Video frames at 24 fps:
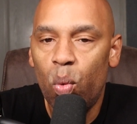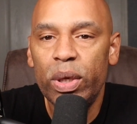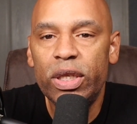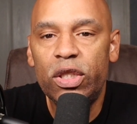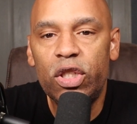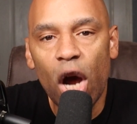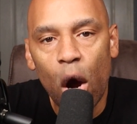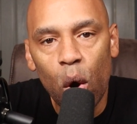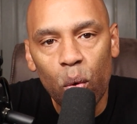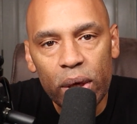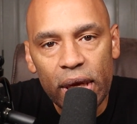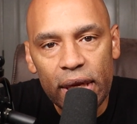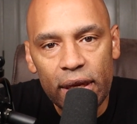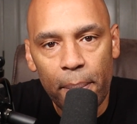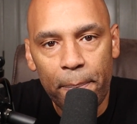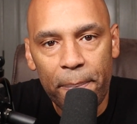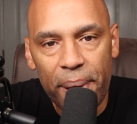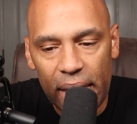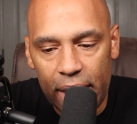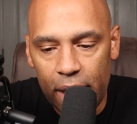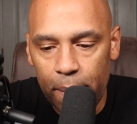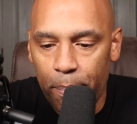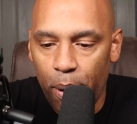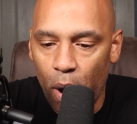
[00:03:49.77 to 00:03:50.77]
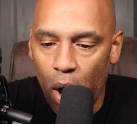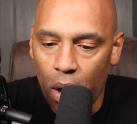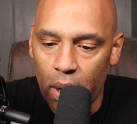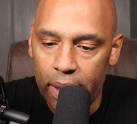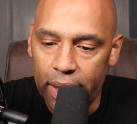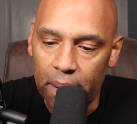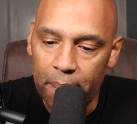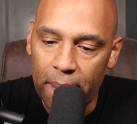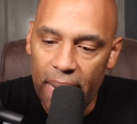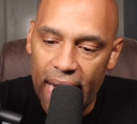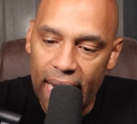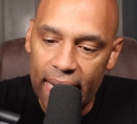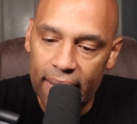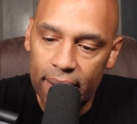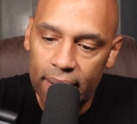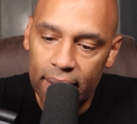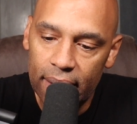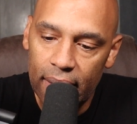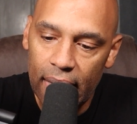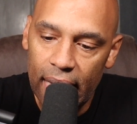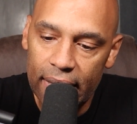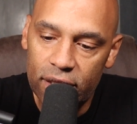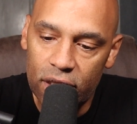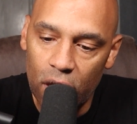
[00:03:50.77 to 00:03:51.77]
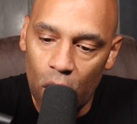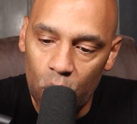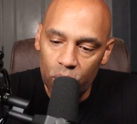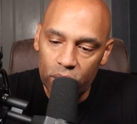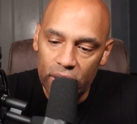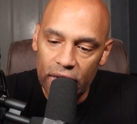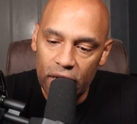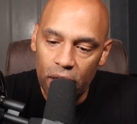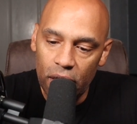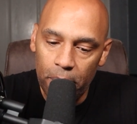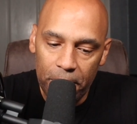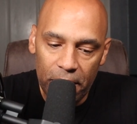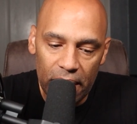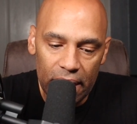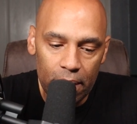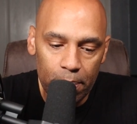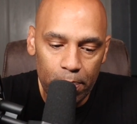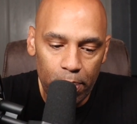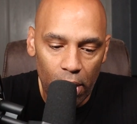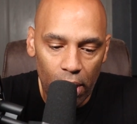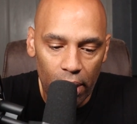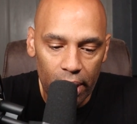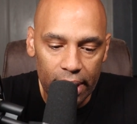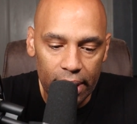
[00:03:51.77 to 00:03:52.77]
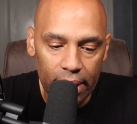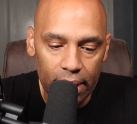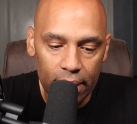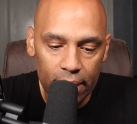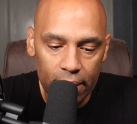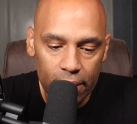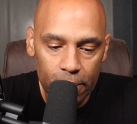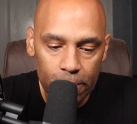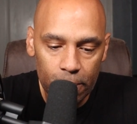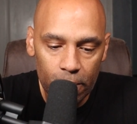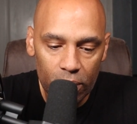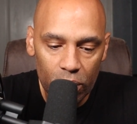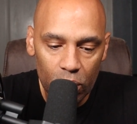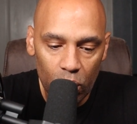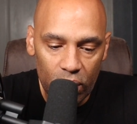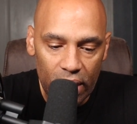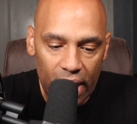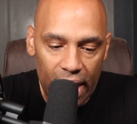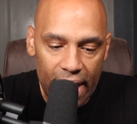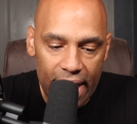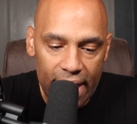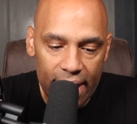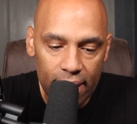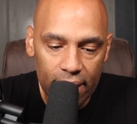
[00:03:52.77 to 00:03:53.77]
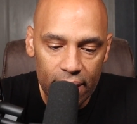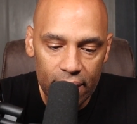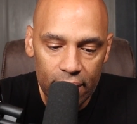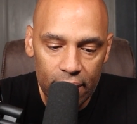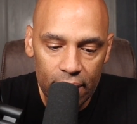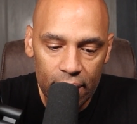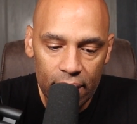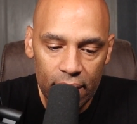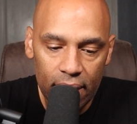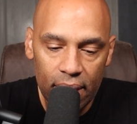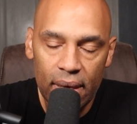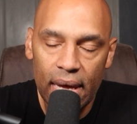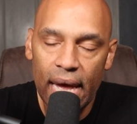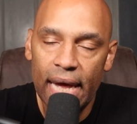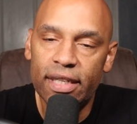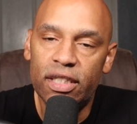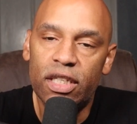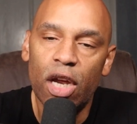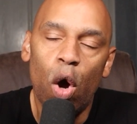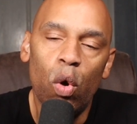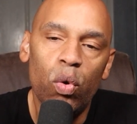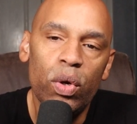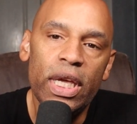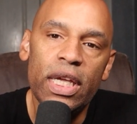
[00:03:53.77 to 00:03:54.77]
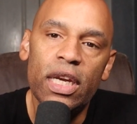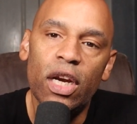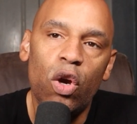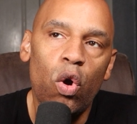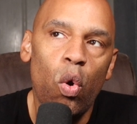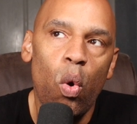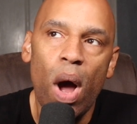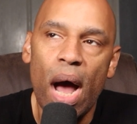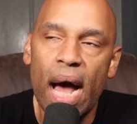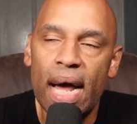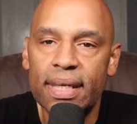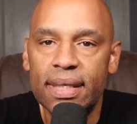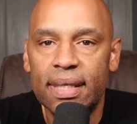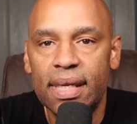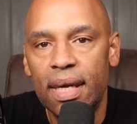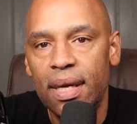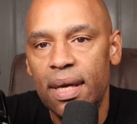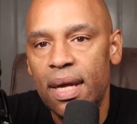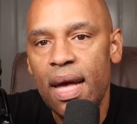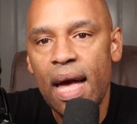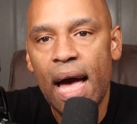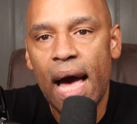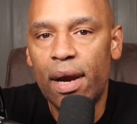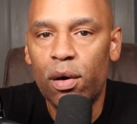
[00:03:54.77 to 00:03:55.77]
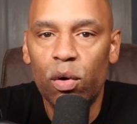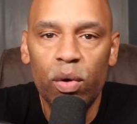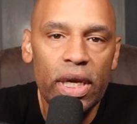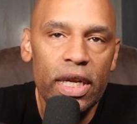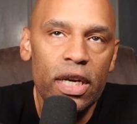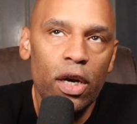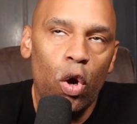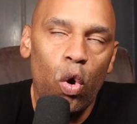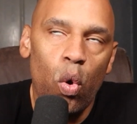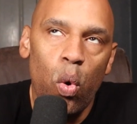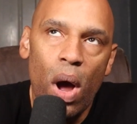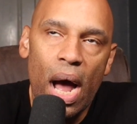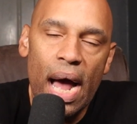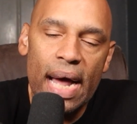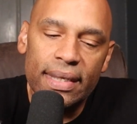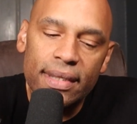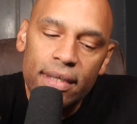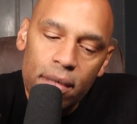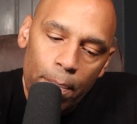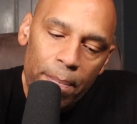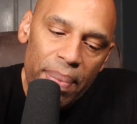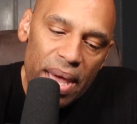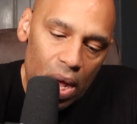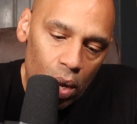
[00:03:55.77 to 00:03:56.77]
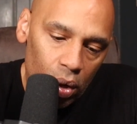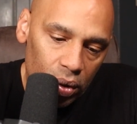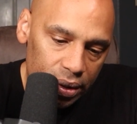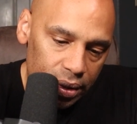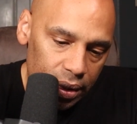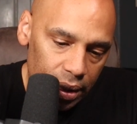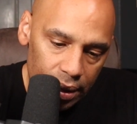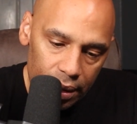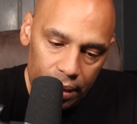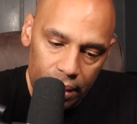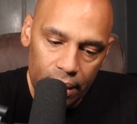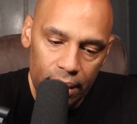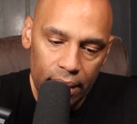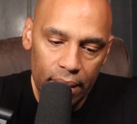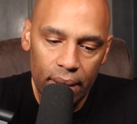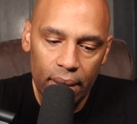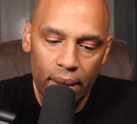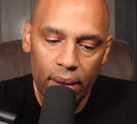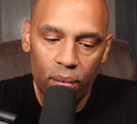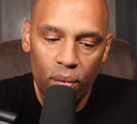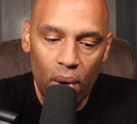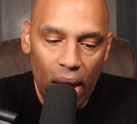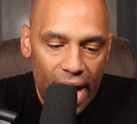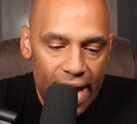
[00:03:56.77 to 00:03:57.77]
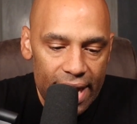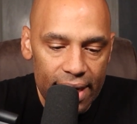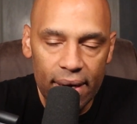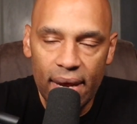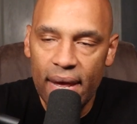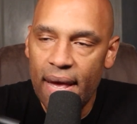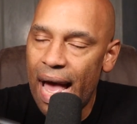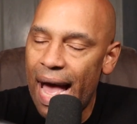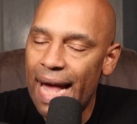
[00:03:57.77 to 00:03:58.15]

We don't need a pity party, man. Don't need a pity party. Okay. I don't need a Kwanzaa. I don't need a Kwanzaa belt, right?